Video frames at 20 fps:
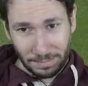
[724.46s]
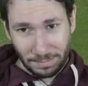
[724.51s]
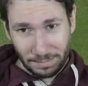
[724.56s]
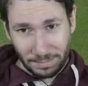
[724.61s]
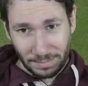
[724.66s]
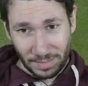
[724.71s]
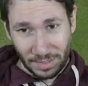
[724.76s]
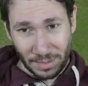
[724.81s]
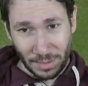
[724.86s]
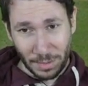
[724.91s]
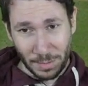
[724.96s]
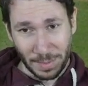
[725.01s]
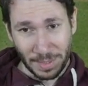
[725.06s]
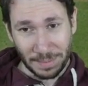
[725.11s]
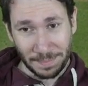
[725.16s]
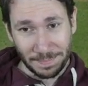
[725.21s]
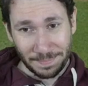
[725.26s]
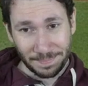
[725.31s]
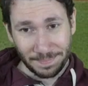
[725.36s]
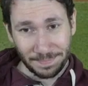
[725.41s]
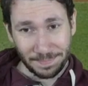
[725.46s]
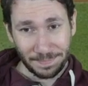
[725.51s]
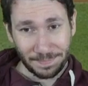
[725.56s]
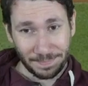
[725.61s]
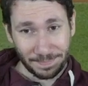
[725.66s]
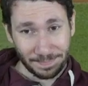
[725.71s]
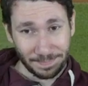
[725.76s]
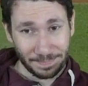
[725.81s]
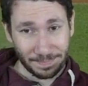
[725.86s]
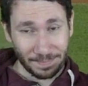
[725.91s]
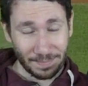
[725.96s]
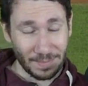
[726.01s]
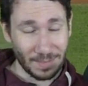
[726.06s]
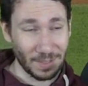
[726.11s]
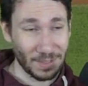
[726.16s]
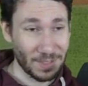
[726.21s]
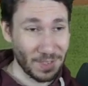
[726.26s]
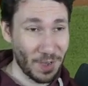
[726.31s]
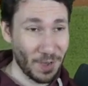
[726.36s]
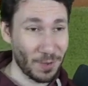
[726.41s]
Excuse me.
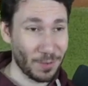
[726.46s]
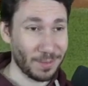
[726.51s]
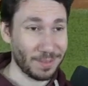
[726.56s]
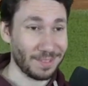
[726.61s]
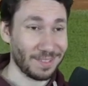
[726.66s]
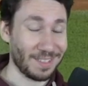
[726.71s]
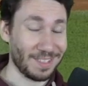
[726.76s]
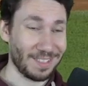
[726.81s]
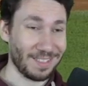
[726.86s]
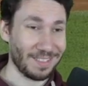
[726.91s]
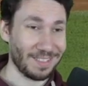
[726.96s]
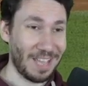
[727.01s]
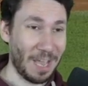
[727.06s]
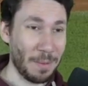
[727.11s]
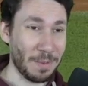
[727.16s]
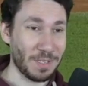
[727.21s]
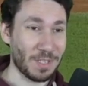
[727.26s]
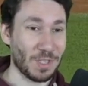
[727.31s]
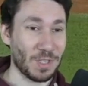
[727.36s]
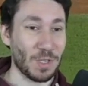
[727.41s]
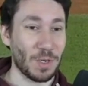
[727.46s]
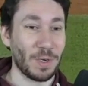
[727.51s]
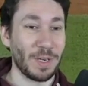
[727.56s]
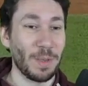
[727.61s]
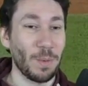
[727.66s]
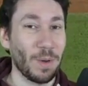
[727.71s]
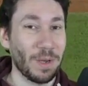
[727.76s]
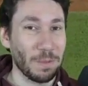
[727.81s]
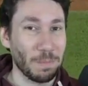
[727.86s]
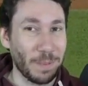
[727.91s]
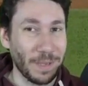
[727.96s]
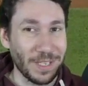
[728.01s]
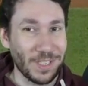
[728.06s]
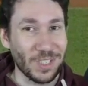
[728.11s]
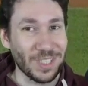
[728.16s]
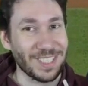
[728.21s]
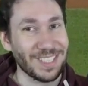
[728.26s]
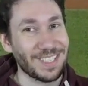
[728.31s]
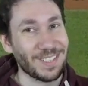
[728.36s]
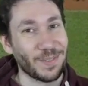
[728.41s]
So, that was 31
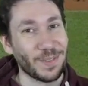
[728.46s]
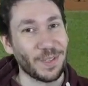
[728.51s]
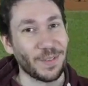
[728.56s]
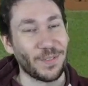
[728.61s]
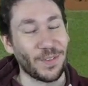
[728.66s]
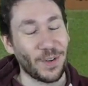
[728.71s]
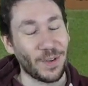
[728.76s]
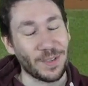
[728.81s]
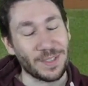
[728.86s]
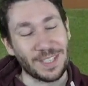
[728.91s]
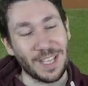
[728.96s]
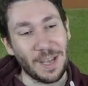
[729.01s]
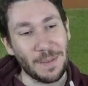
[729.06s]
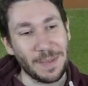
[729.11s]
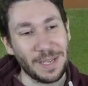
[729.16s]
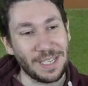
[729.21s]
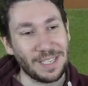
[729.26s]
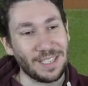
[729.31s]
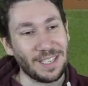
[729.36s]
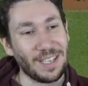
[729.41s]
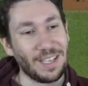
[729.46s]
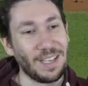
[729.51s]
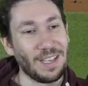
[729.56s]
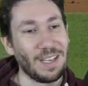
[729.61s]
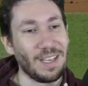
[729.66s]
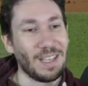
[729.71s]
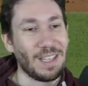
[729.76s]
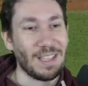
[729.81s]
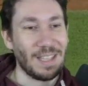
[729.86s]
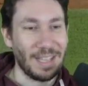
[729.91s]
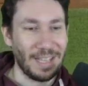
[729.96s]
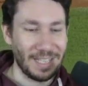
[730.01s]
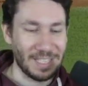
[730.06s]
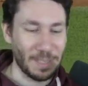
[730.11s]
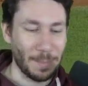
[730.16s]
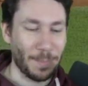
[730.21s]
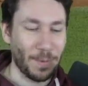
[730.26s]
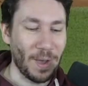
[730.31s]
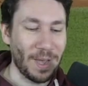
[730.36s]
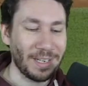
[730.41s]
pitches for the first. I mean, it's
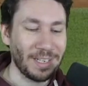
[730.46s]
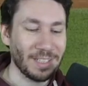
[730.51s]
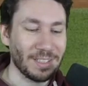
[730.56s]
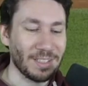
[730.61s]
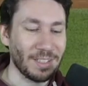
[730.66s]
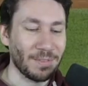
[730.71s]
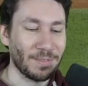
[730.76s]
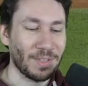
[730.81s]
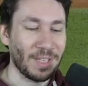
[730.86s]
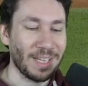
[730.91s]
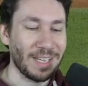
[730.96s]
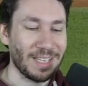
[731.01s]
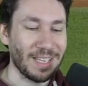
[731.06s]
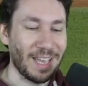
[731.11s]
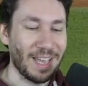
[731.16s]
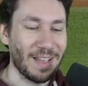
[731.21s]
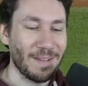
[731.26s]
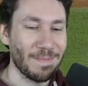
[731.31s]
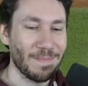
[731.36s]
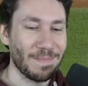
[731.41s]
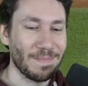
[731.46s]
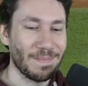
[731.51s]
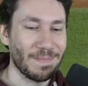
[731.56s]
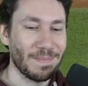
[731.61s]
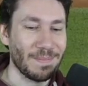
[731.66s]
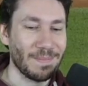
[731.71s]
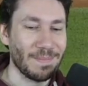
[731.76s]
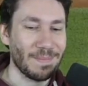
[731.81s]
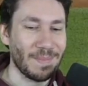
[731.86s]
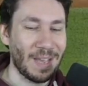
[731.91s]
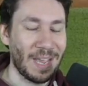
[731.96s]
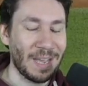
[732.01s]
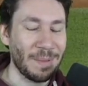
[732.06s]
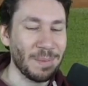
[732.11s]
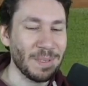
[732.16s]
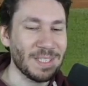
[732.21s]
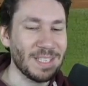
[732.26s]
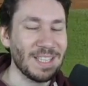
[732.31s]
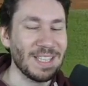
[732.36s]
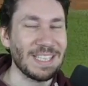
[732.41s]
a product of, like, I
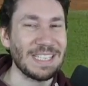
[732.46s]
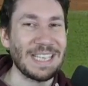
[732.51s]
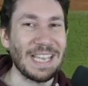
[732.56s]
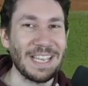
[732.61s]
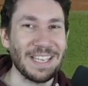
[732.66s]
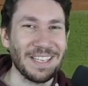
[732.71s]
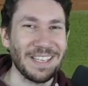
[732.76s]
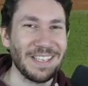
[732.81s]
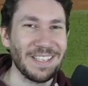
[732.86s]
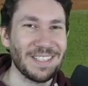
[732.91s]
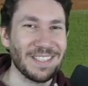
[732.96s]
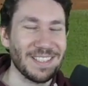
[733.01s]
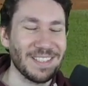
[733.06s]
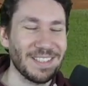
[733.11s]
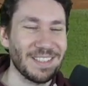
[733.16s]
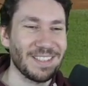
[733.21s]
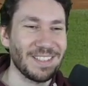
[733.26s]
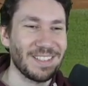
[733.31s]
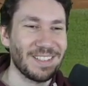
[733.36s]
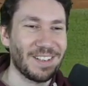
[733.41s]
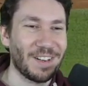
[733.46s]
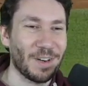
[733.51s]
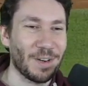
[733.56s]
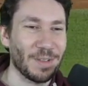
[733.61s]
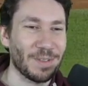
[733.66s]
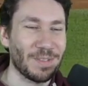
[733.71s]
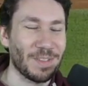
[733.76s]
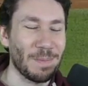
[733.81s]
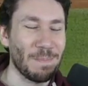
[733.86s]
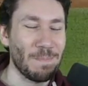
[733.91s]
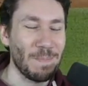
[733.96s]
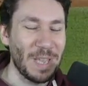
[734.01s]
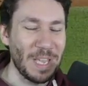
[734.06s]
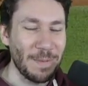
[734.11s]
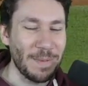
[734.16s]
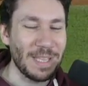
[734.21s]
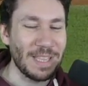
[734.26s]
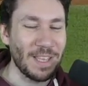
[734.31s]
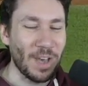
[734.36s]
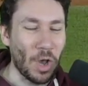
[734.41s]
would say the Yankees are
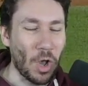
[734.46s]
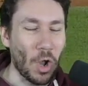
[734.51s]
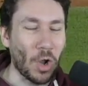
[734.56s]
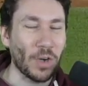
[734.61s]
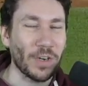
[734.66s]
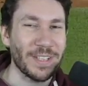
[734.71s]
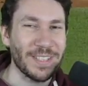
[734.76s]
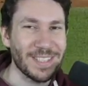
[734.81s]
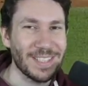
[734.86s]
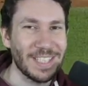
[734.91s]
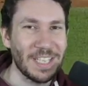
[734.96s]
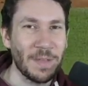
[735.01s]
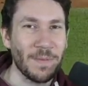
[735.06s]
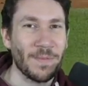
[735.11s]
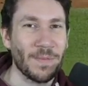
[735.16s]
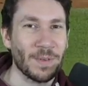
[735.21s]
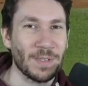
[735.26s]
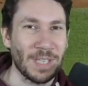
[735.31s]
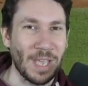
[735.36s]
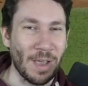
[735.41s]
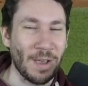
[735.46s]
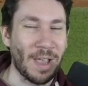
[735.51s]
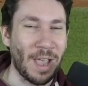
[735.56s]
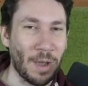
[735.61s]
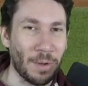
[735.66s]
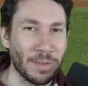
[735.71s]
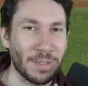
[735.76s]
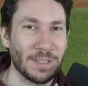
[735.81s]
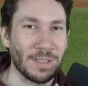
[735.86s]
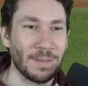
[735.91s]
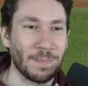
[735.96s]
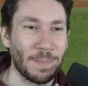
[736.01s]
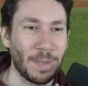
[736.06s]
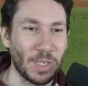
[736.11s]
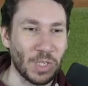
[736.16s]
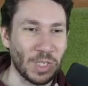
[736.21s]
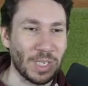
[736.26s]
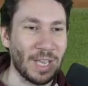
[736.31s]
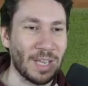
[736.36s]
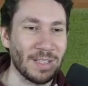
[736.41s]
maybe the hardest team for Houck to
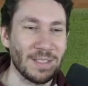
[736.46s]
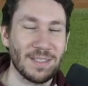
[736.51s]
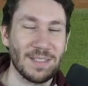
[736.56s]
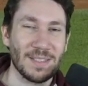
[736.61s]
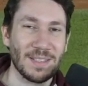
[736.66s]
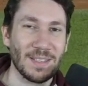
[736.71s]
pitch against